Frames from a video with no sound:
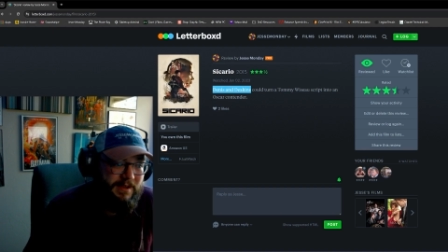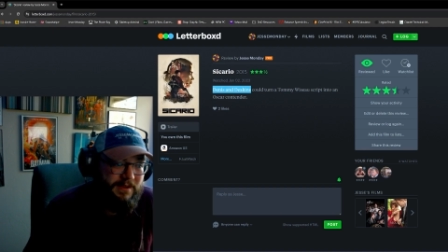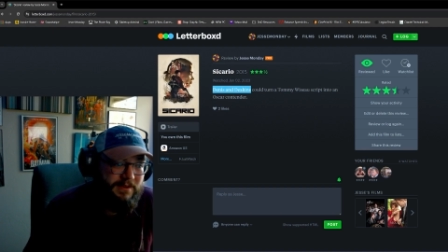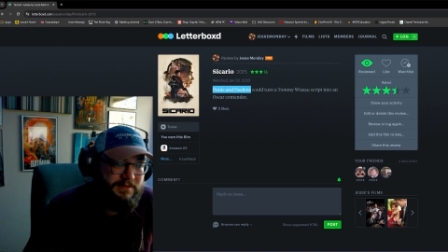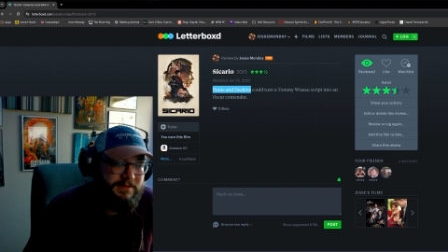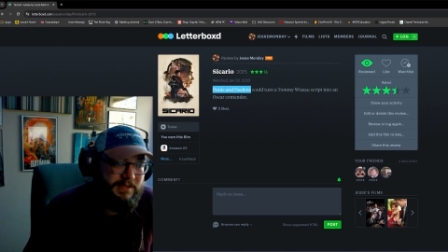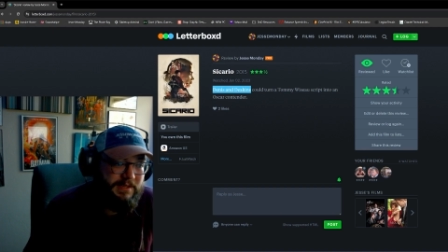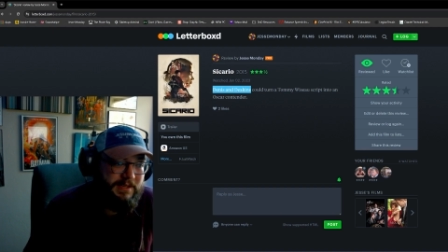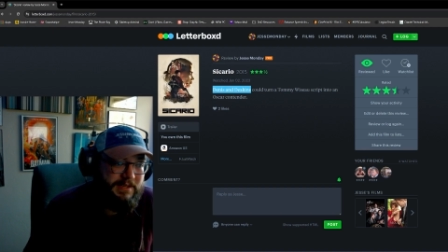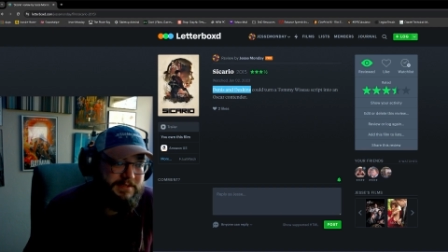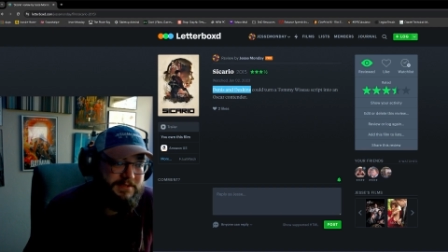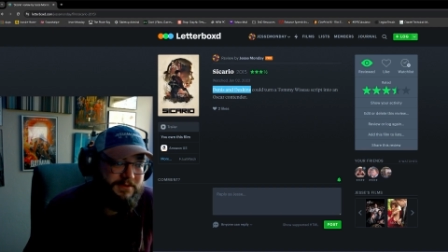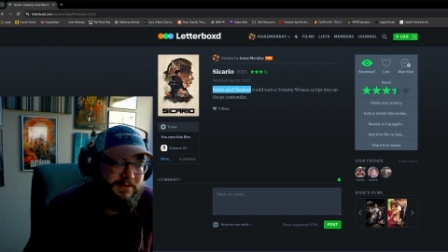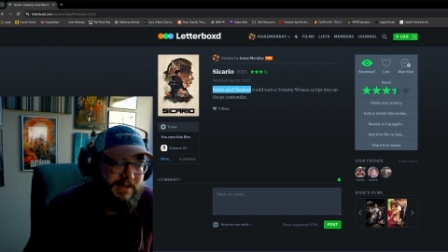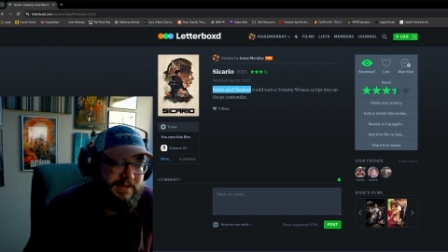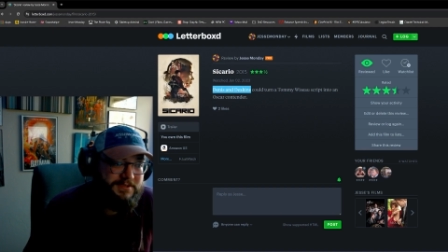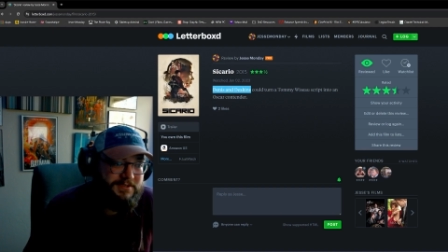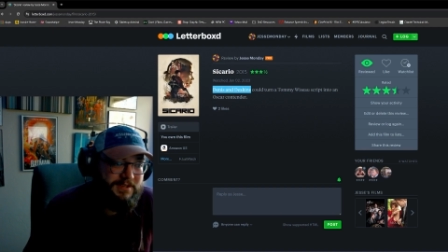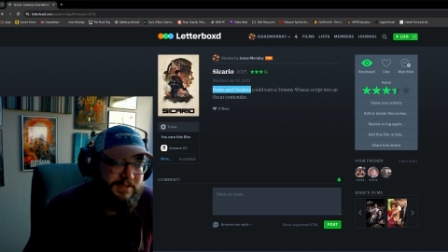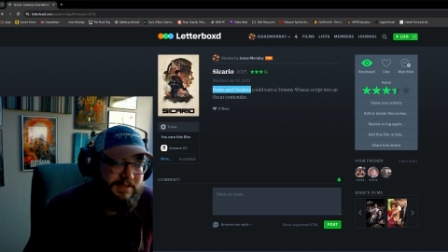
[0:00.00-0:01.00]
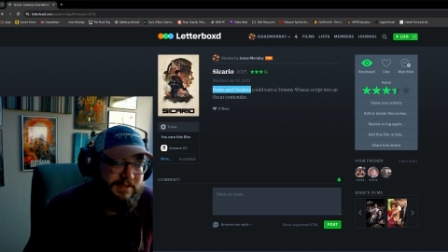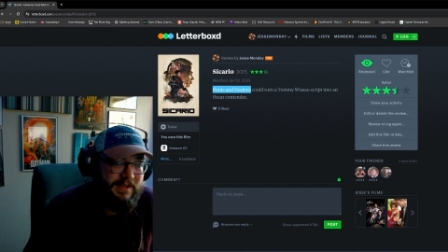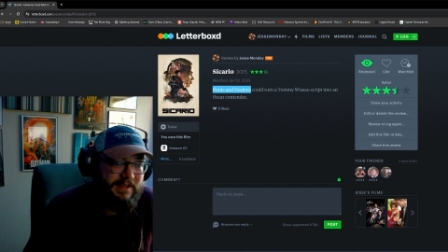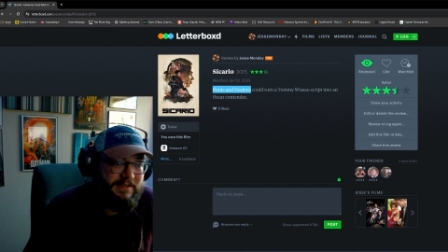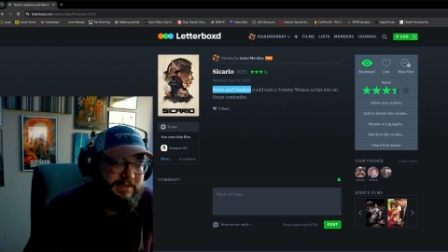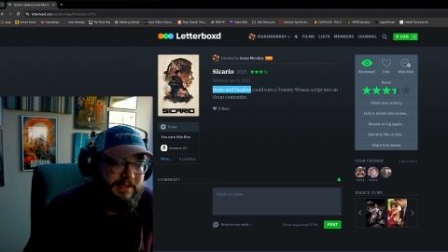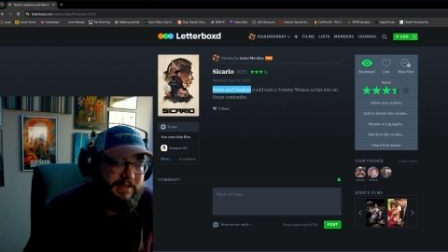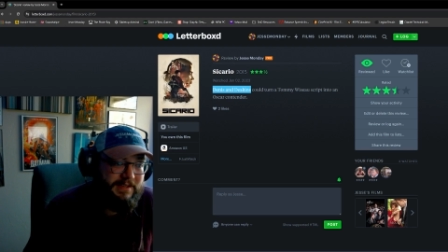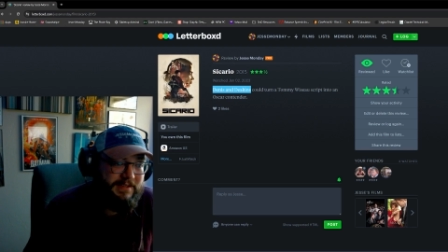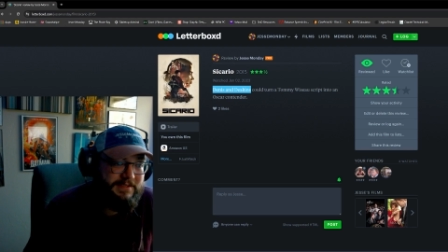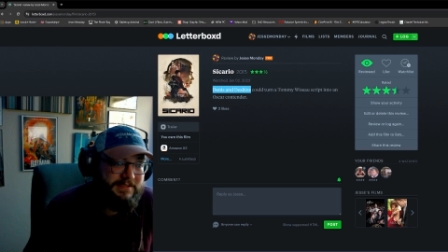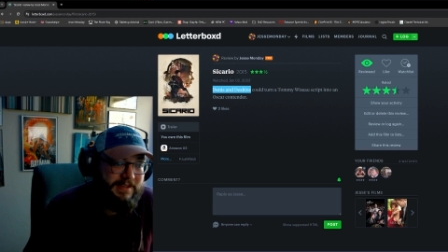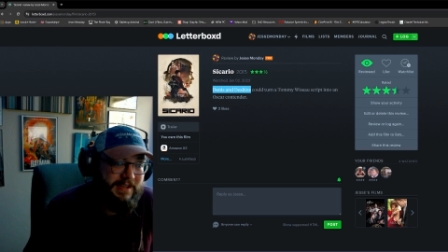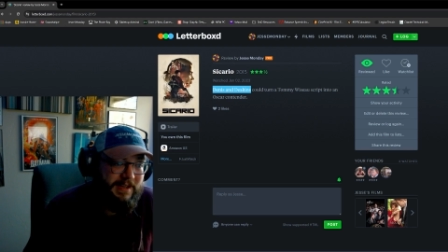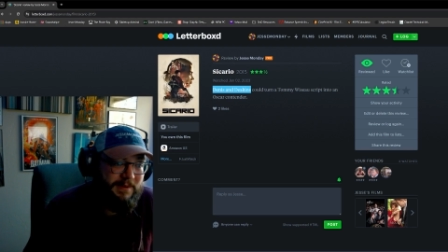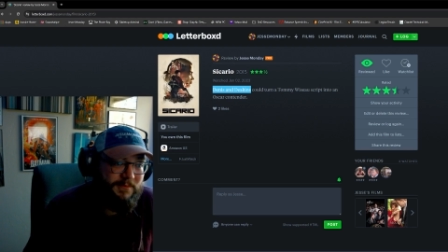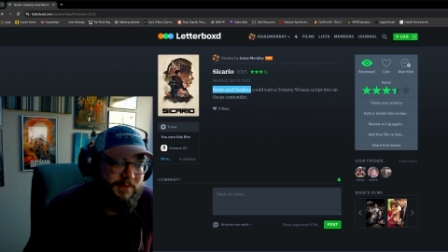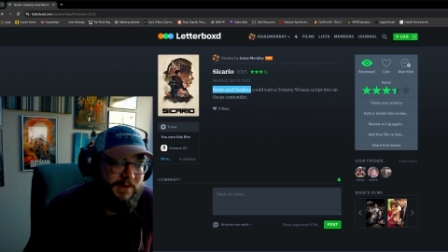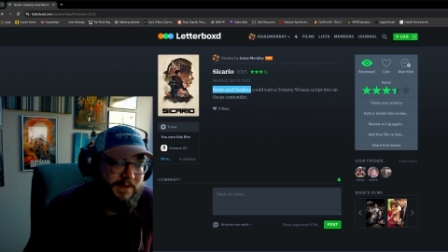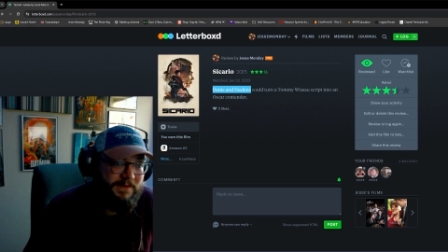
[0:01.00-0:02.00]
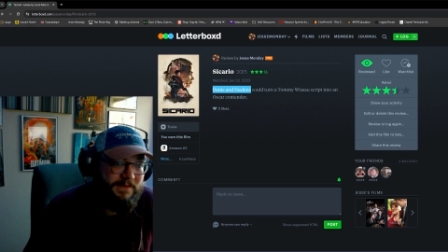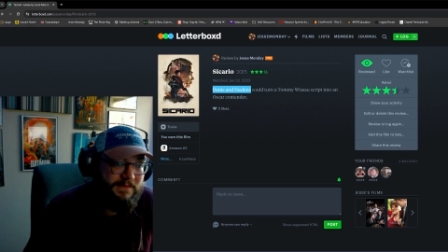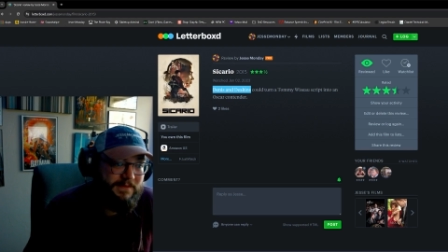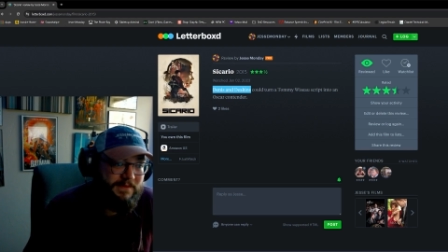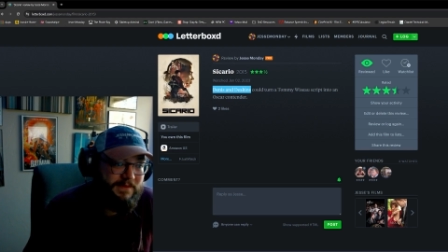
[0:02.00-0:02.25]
Denis' direction and Deacon's camera,